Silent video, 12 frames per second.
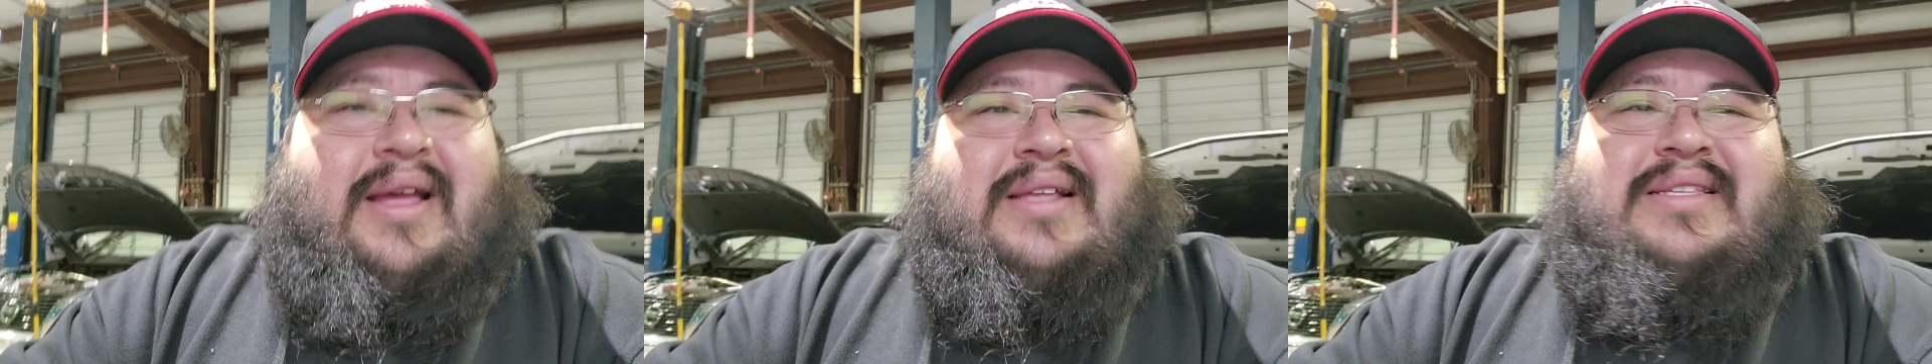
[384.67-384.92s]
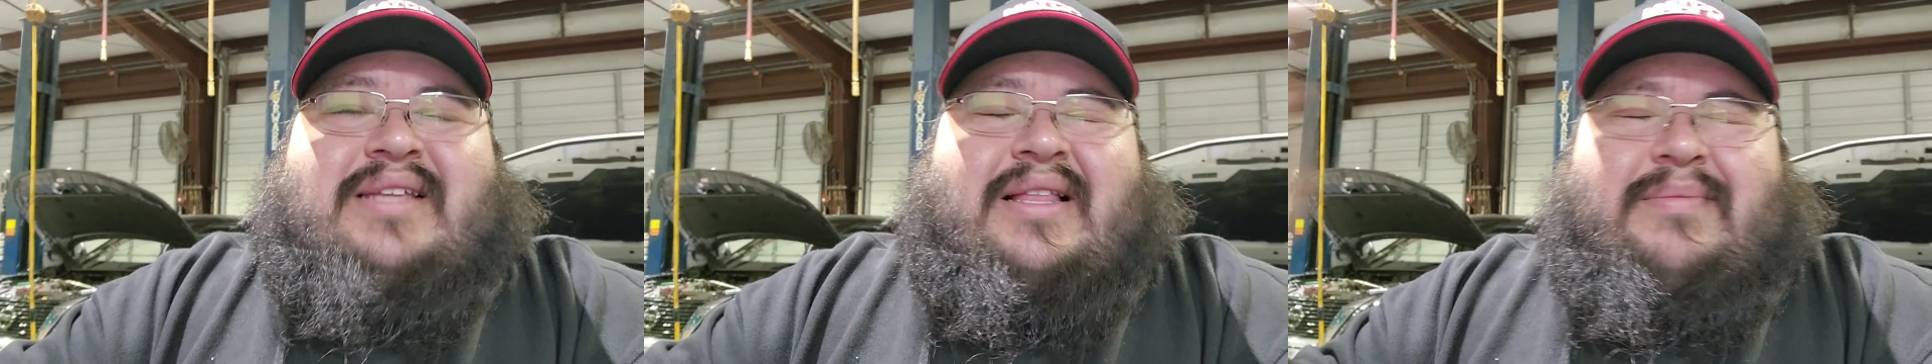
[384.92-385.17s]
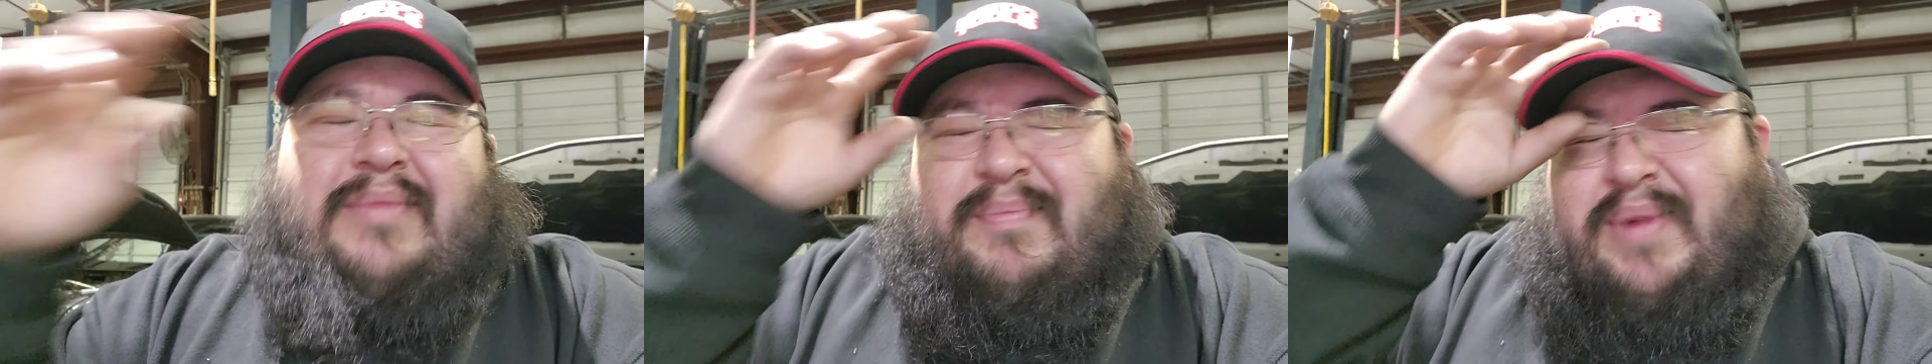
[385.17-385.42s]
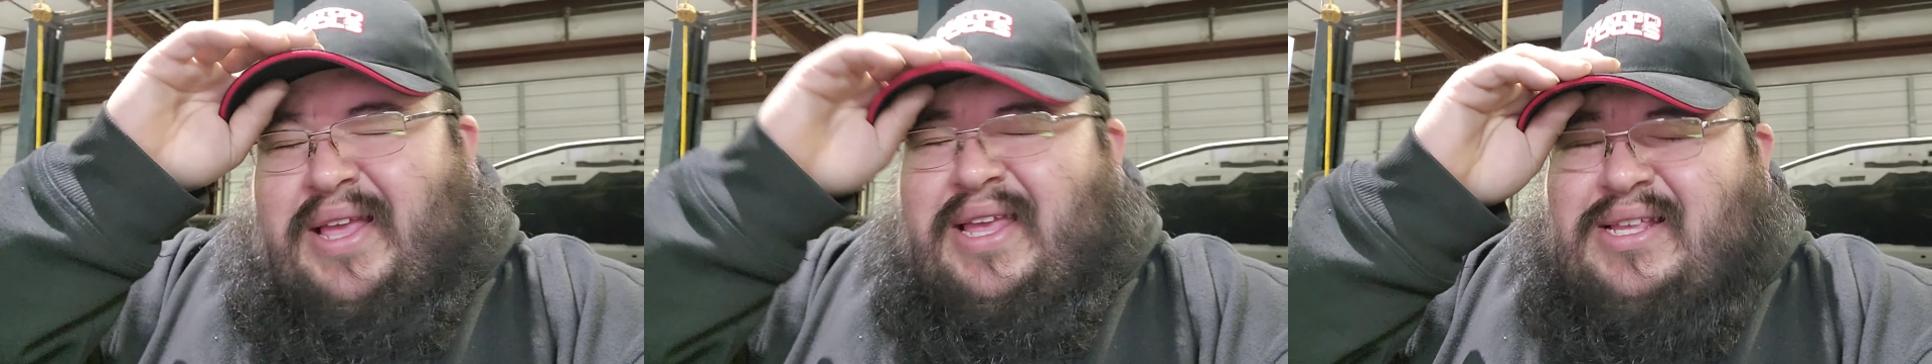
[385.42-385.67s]
it's telling me
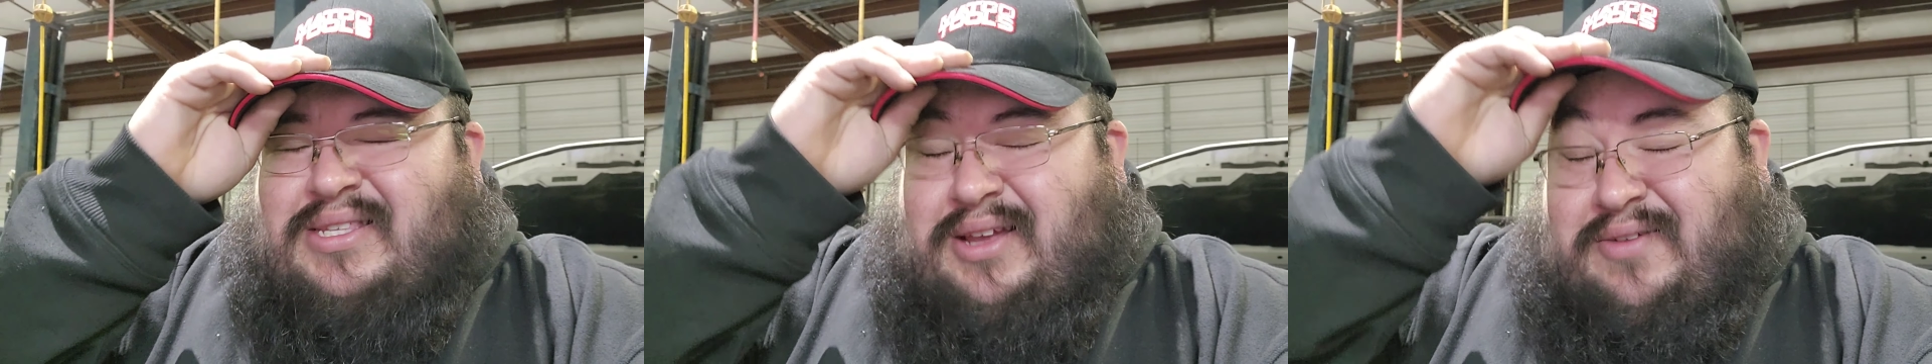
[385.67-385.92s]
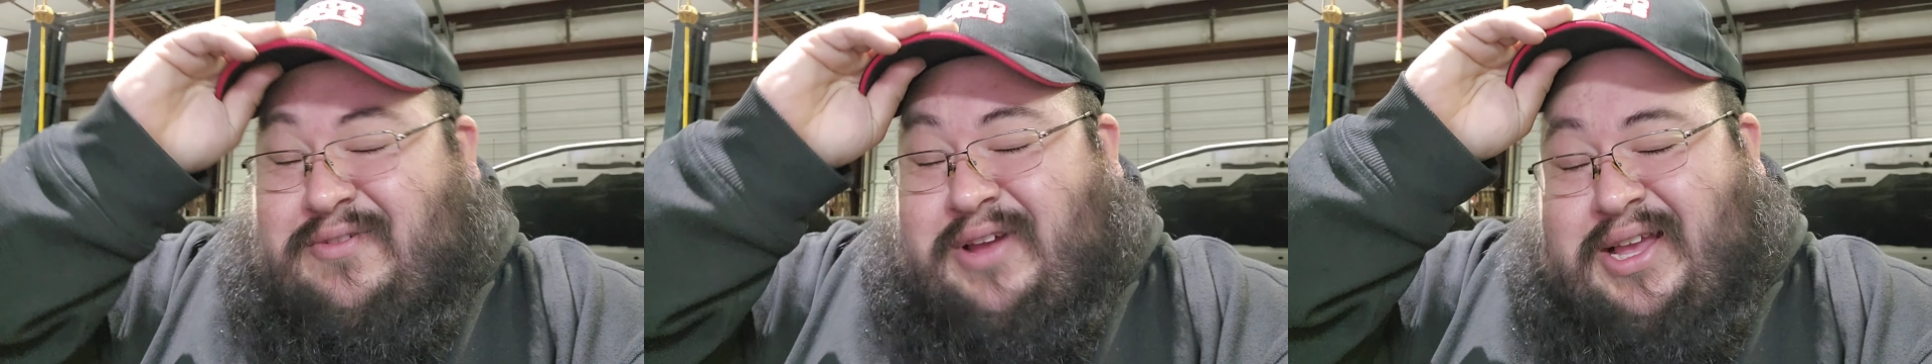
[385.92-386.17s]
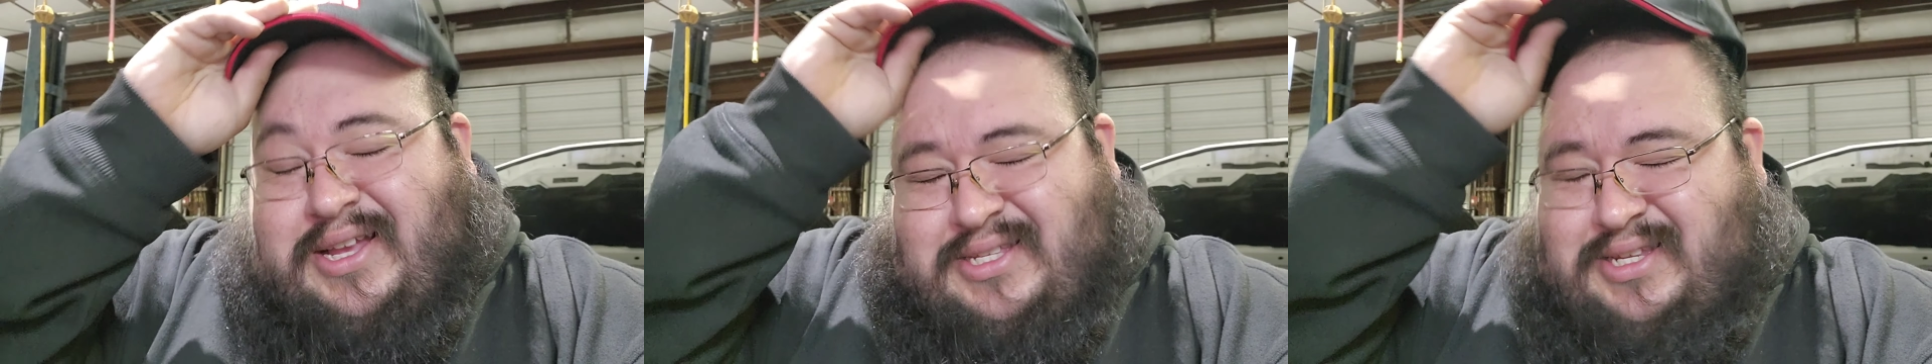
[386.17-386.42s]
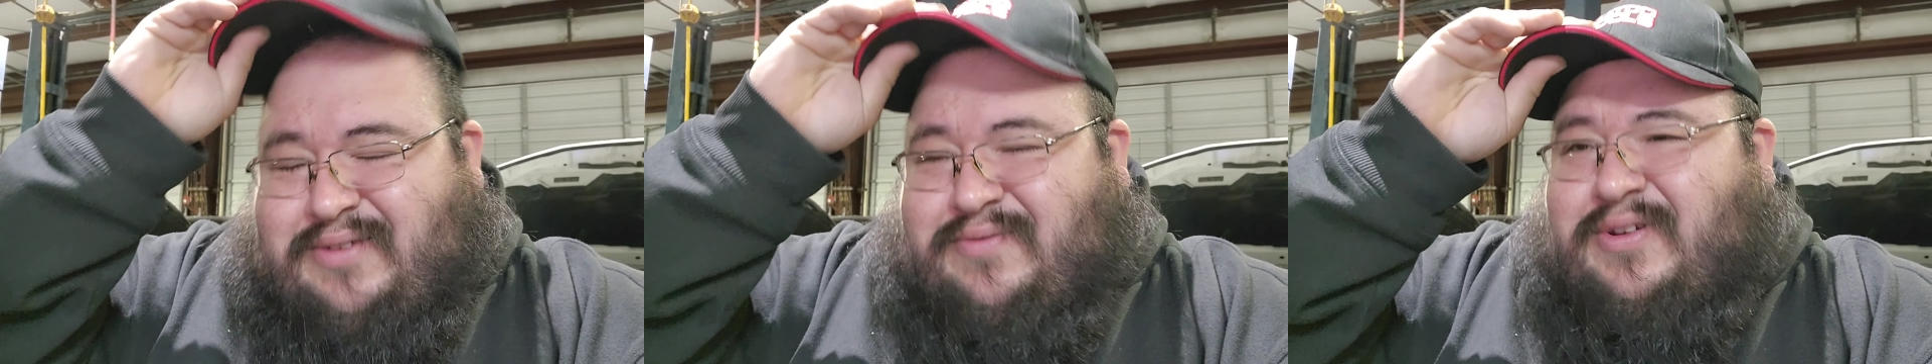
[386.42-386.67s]
my key's off. I
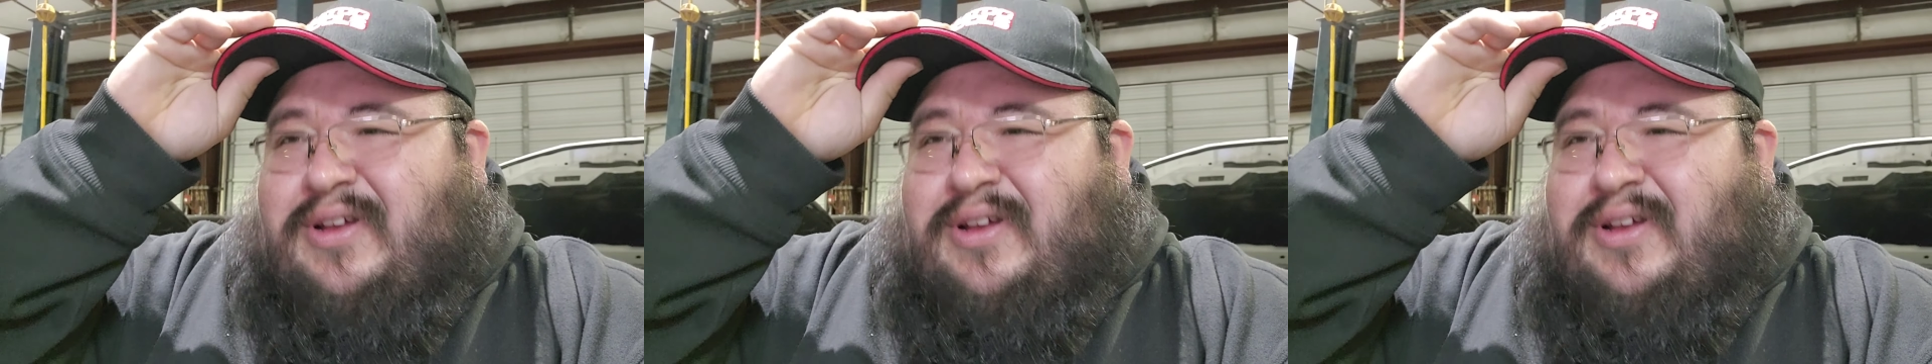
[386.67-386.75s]
guess I